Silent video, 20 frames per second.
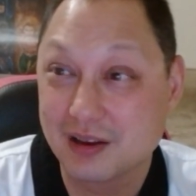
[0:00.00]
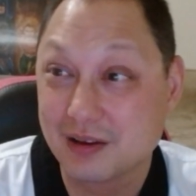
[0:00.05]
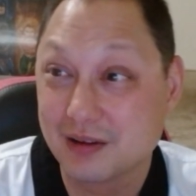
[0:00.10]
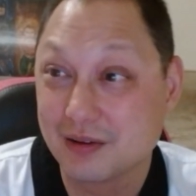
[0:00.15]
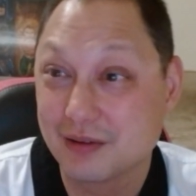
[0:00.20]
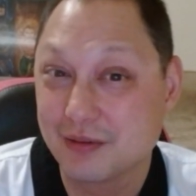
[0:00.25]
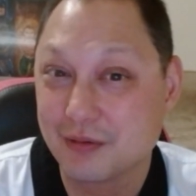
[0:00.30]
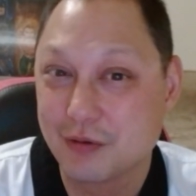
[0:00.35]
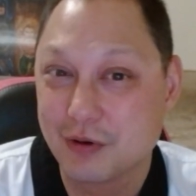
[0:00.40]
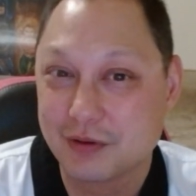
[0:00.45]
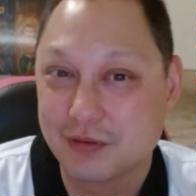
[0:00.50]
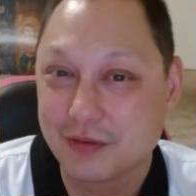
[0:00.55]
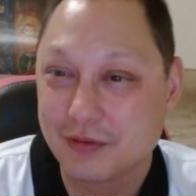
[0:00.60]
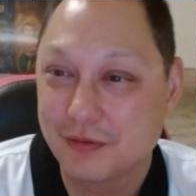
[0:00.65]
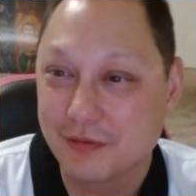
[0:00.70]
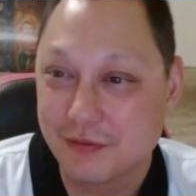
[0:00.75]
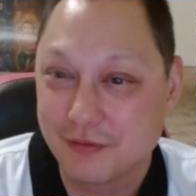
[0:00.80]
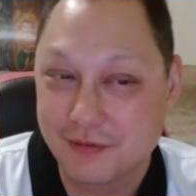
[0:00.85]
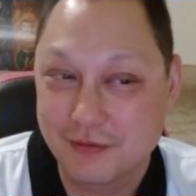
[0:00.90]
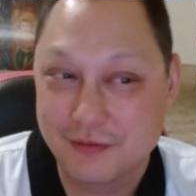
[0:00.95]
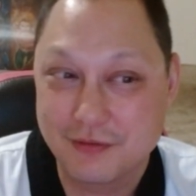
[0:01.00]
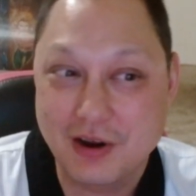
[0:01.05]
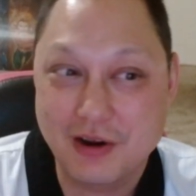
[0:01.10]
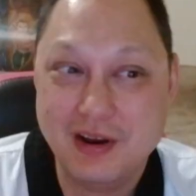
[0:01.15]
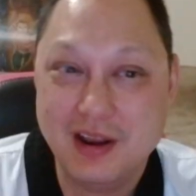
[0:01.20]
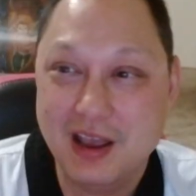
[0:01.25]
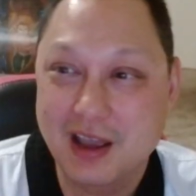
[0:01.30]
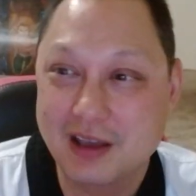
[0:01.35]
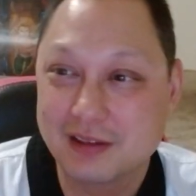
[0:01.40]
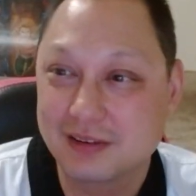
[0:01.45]
was very
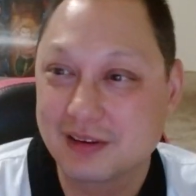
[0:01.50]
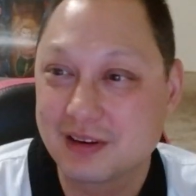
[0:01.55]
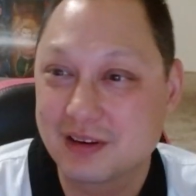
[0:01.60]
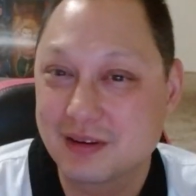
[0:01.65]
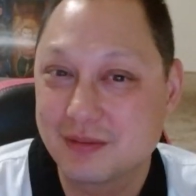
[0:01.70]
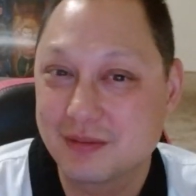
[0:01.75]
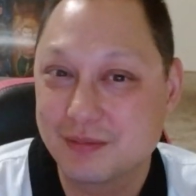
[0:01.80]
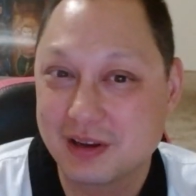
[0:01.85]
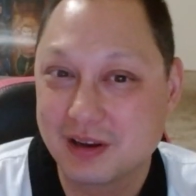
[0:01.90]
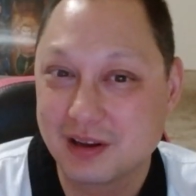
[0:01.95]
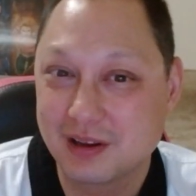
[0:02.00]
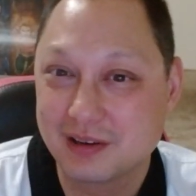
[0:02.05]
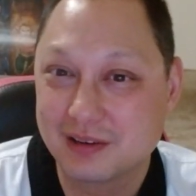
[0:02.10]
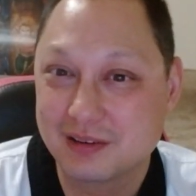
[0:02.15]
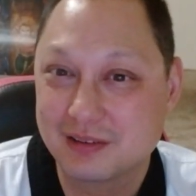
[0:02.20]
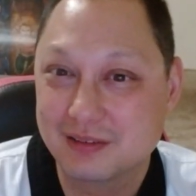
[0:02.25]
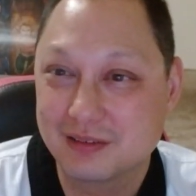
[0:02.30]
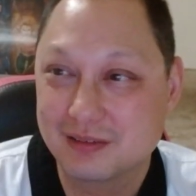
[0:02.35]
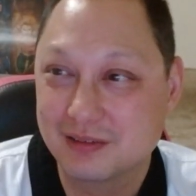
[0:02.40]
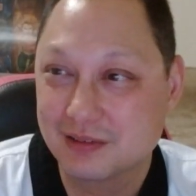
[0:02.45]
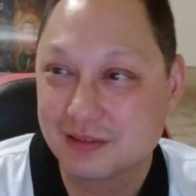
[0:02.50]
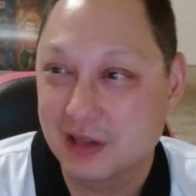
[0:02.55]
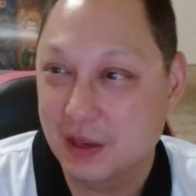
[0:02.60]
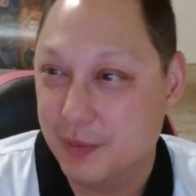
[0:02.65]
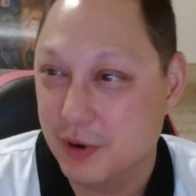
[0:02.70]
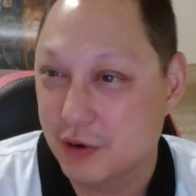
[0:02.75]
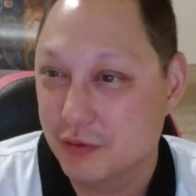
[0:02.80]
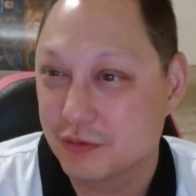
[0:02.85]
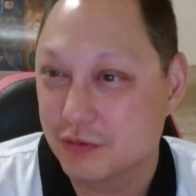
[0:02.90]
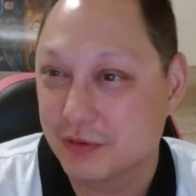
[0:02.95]
hesitant because they
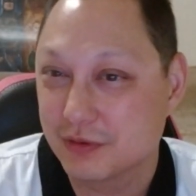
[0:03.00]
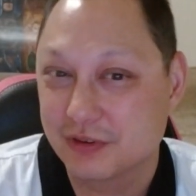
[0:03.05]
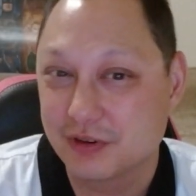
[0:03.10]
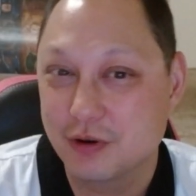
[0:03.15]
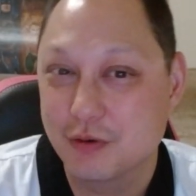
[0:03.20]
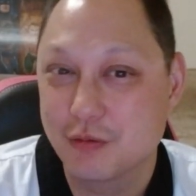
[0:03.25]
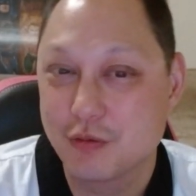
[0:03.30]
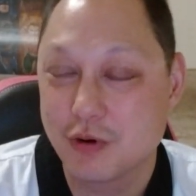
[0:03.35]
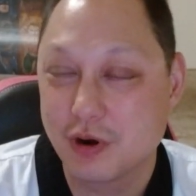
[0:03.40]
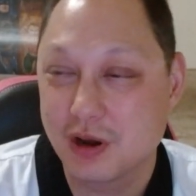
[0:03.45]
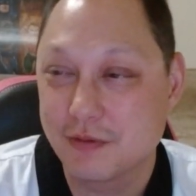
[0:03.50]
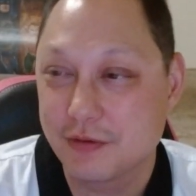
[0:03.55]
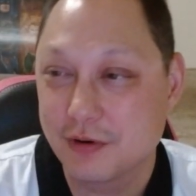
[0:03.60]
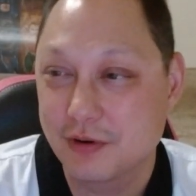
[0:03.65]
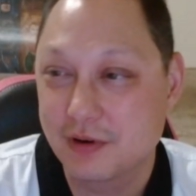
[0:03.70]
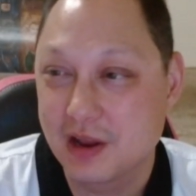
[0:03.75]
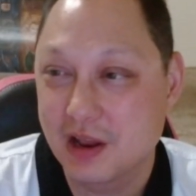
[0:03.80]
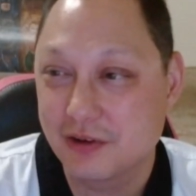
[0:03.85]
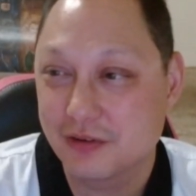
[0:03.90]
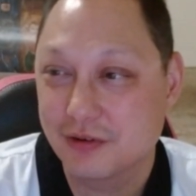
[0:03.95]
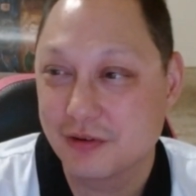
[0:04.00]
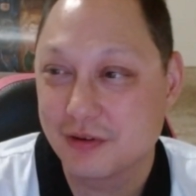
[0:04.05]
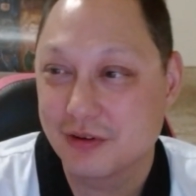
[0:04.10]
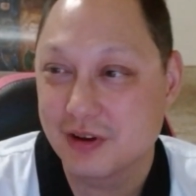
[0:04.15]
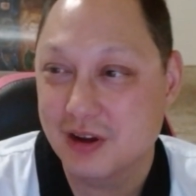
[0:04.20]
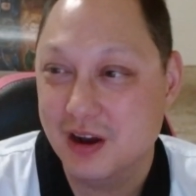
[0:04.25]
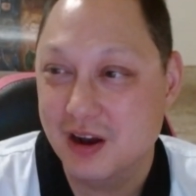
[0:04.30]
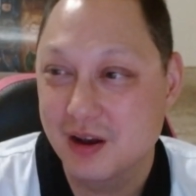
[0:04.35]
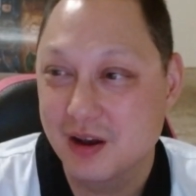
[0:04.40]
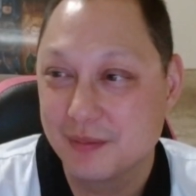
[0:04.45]
both were still working for National
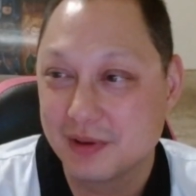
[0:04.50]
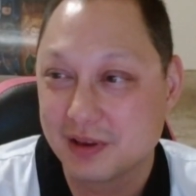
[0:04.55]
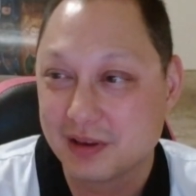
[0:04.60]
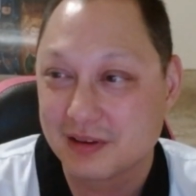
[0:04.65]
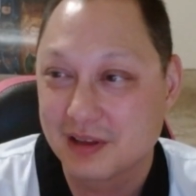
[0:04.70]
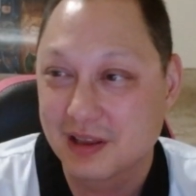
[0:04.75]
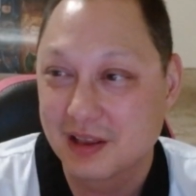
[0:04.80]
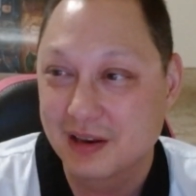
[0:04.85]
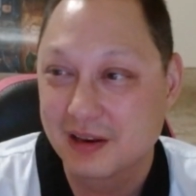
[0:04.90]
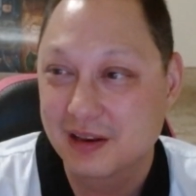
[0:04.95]
Comics, and